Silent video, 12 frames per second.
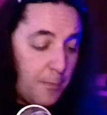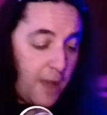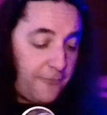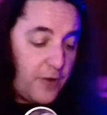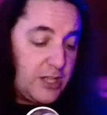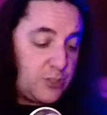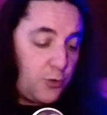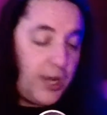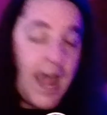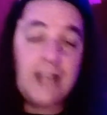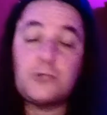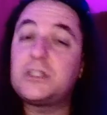My friends would
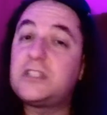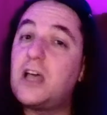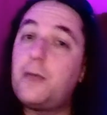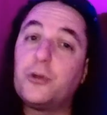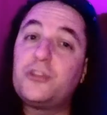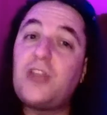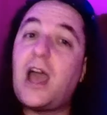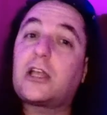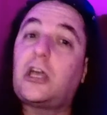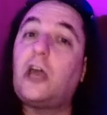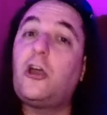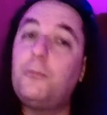ask, "What's up with that
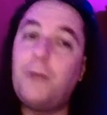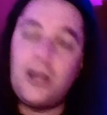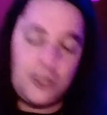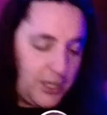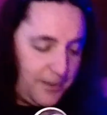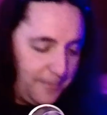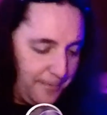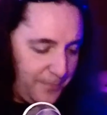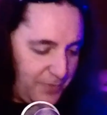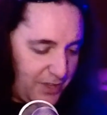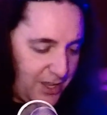curmudgeon?"